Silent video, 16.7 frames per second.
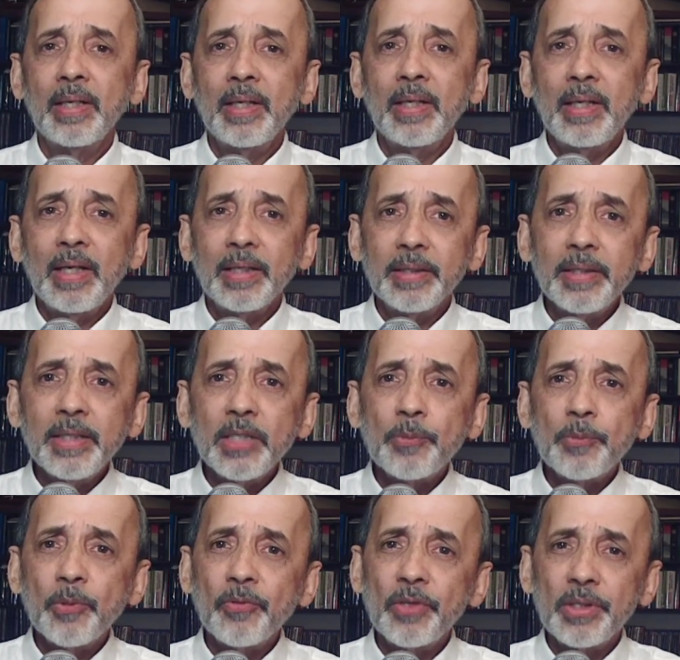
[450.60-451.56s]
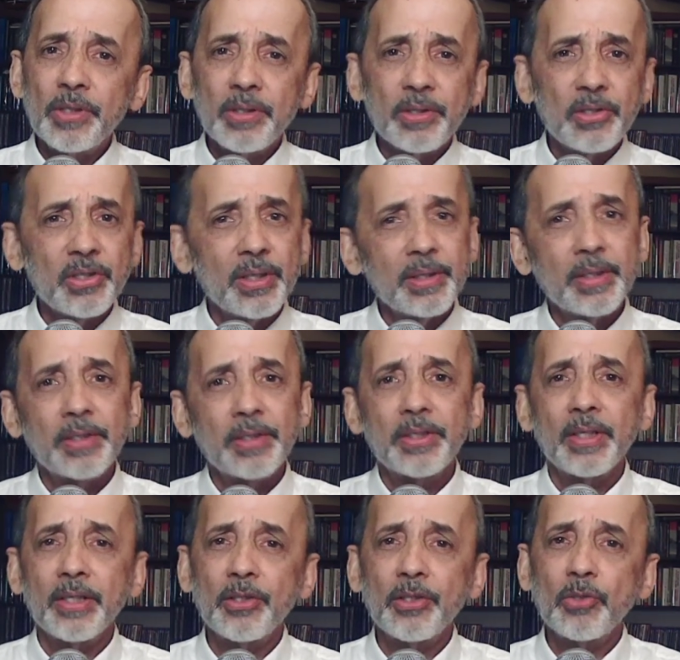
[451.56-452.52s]
And then there's Professor Channa
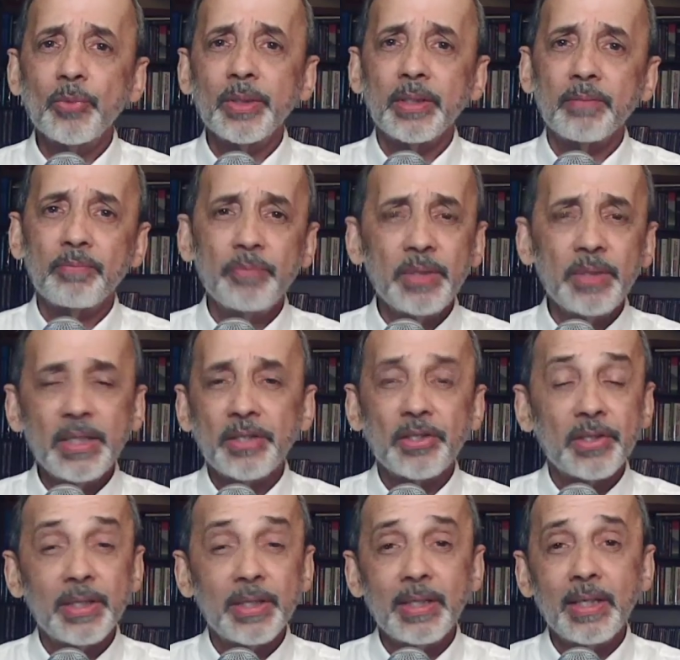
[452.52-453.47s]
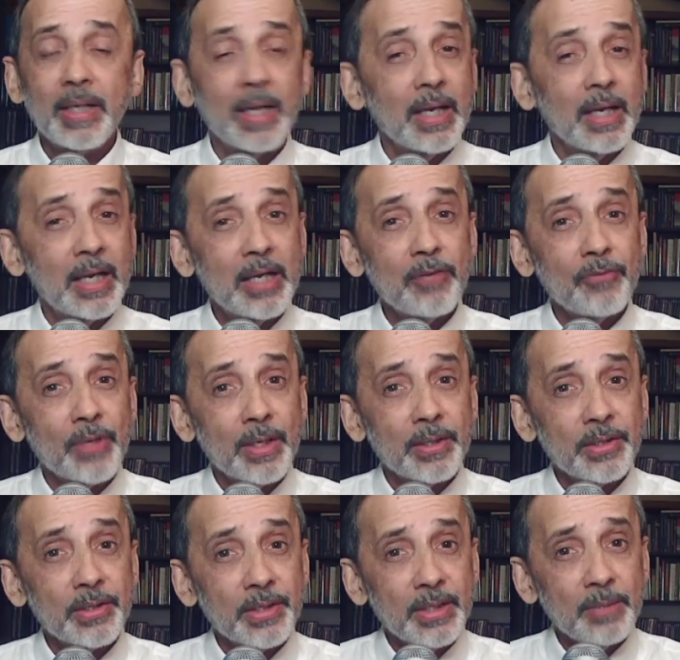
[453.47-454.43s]
Jayasumana, PhD,
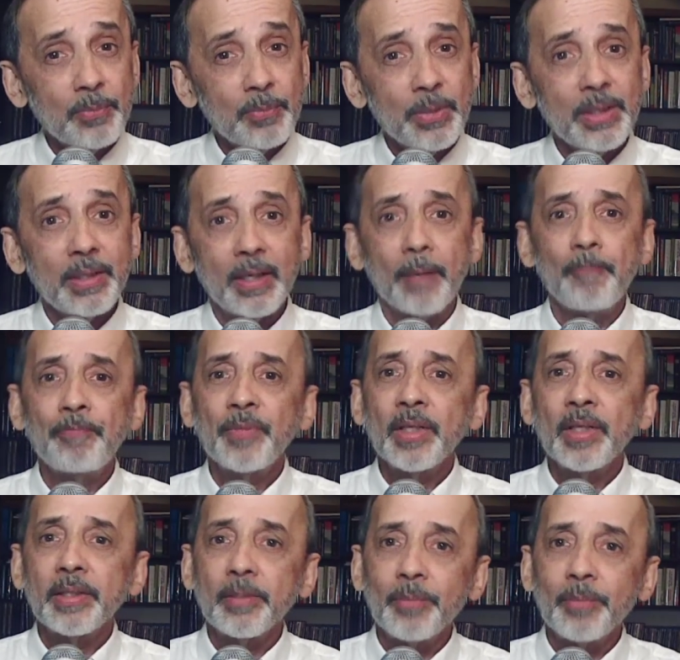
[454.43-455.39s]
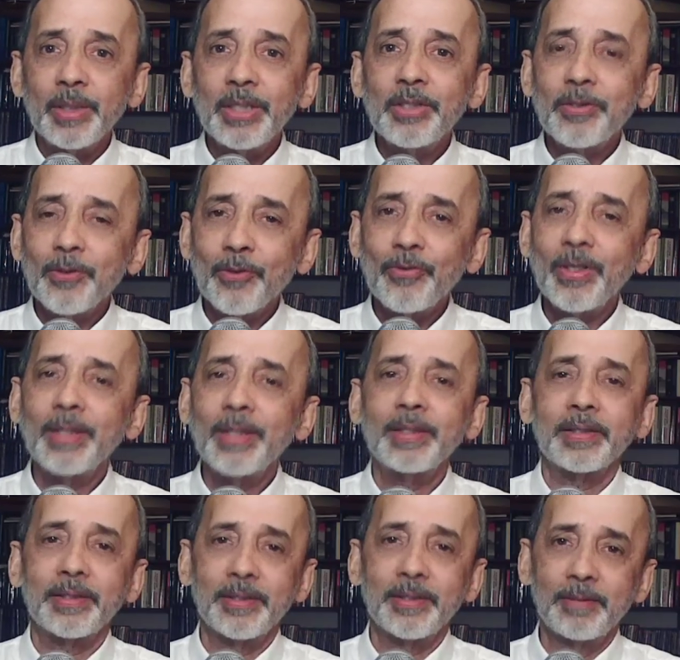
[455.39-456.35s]
FRCP, the Minister of
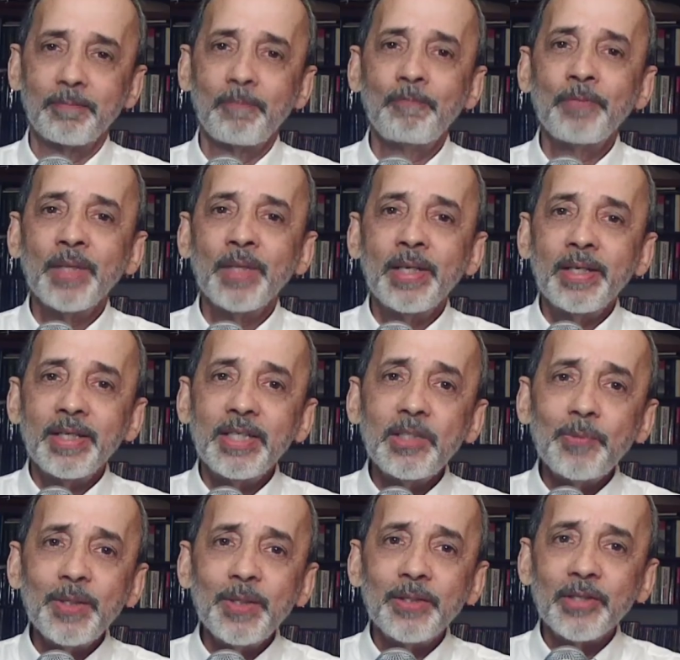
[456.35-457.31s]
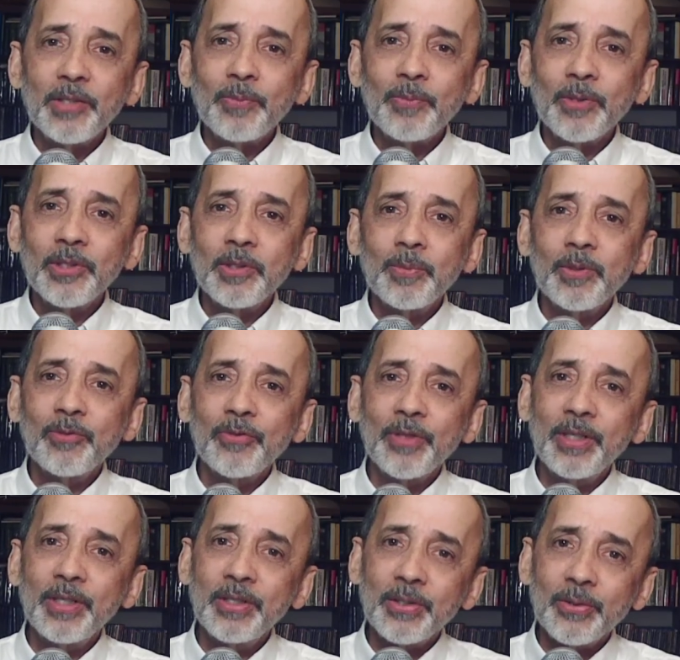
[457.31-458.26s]
Health. He's been responsible for
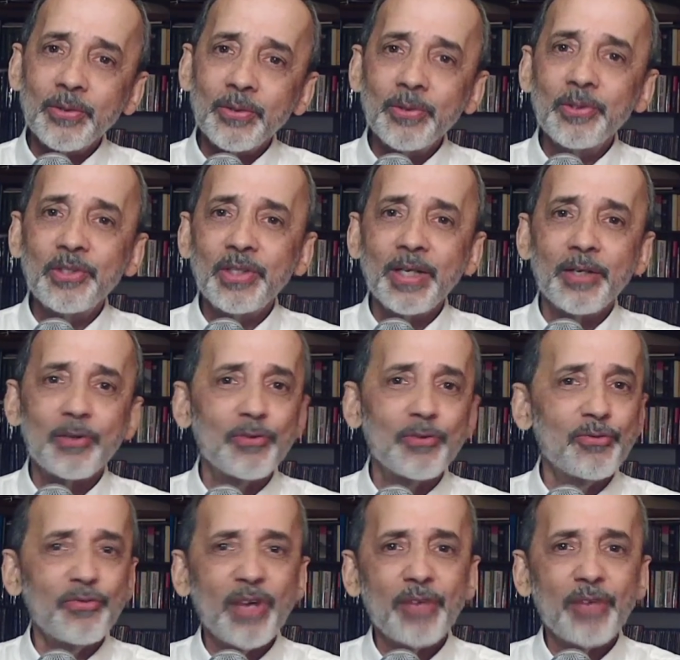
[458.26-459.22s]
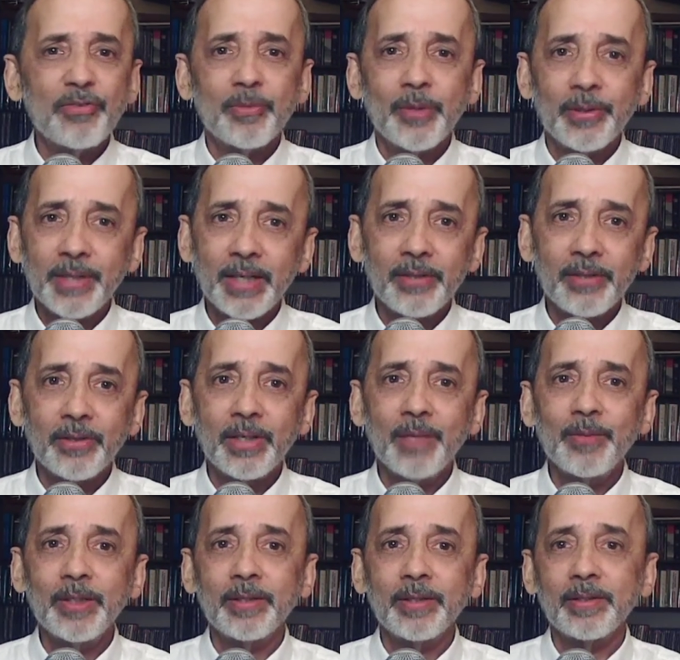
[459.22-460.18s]
his own share of faff about
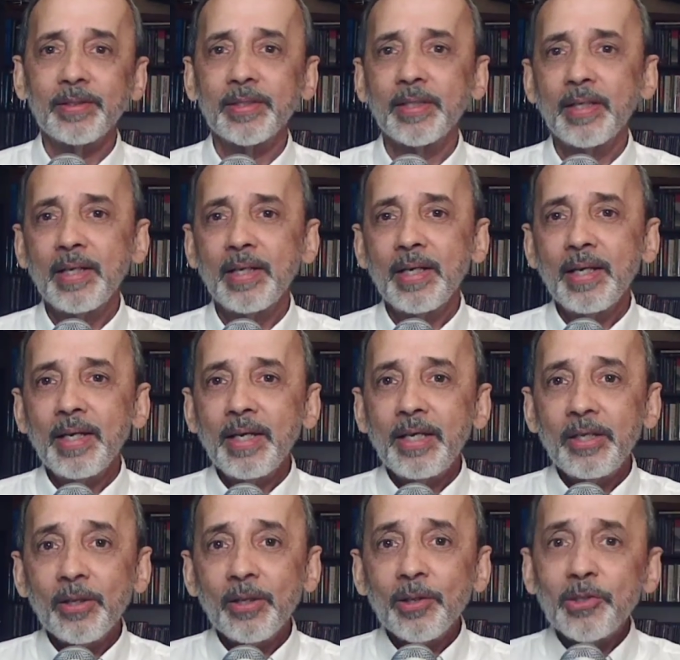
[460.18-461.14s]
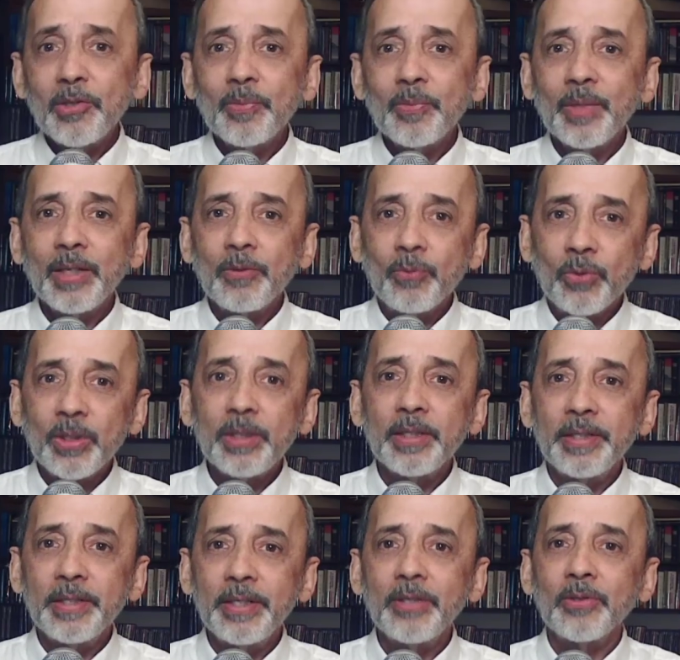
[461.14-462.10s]
agrochemicals. He also made
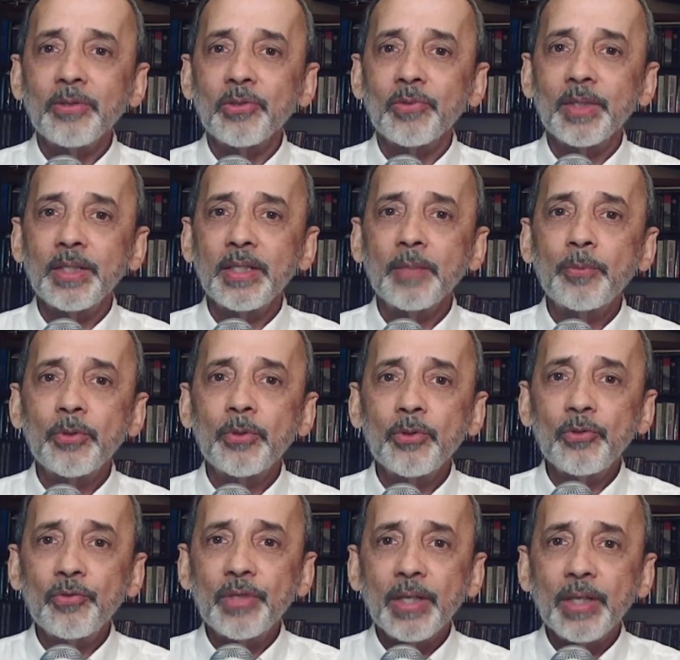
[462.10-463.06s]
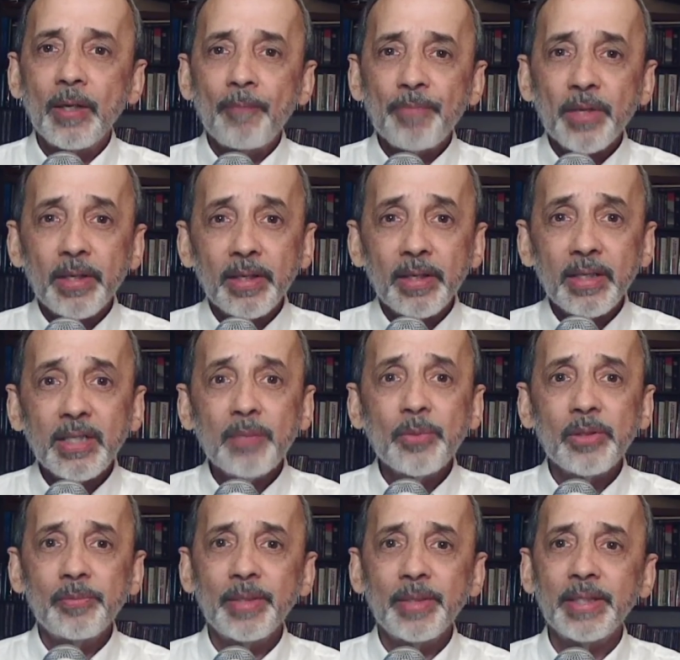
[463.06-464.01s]
world news when he approved a
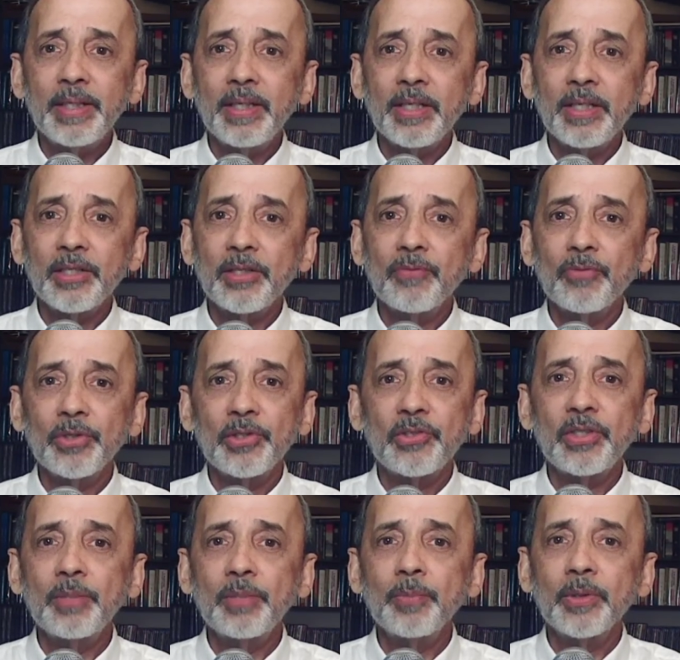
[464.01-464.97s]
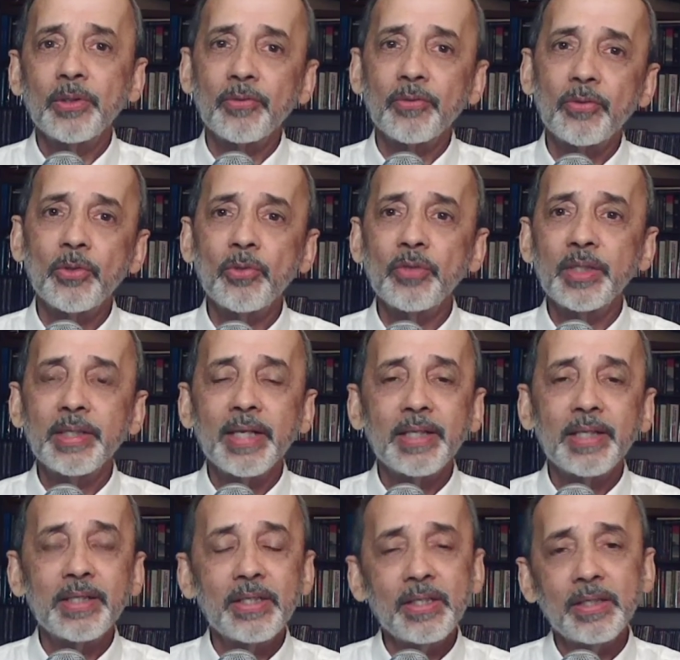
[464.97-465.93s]
herbal medication for the treatment of
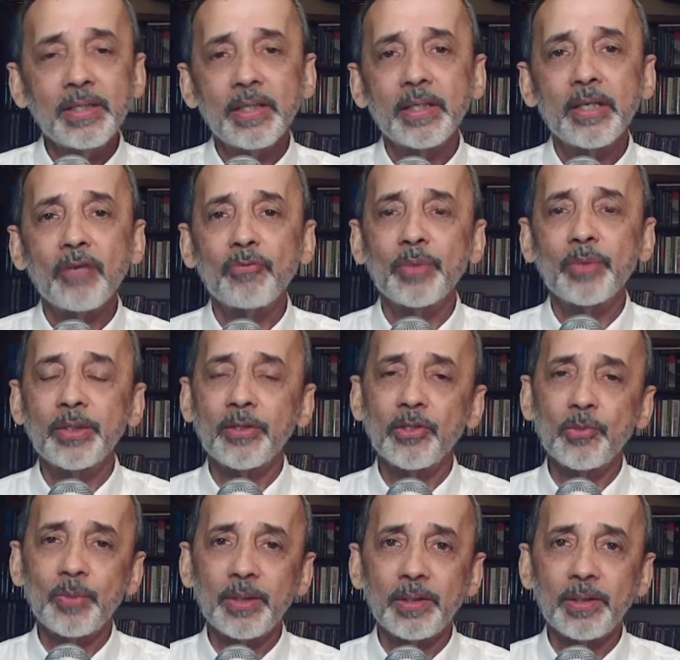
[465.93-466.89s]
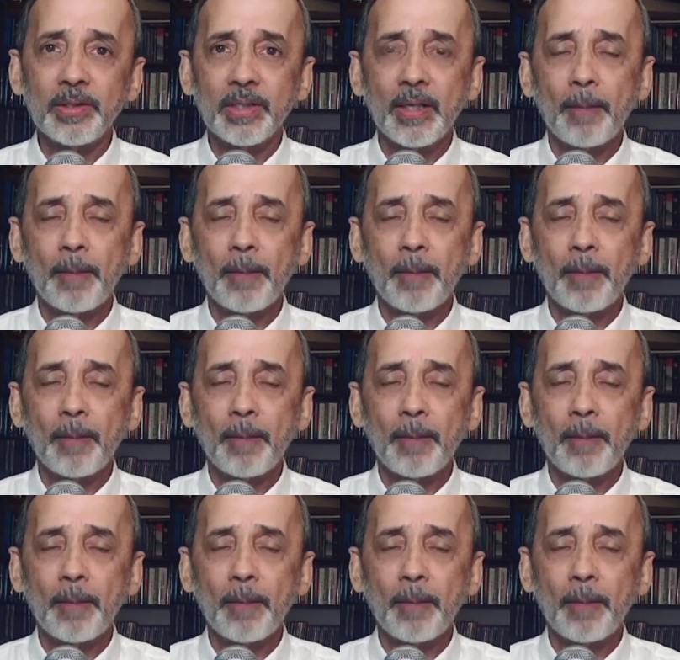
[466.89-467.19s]
COVID-19 in government hospitals.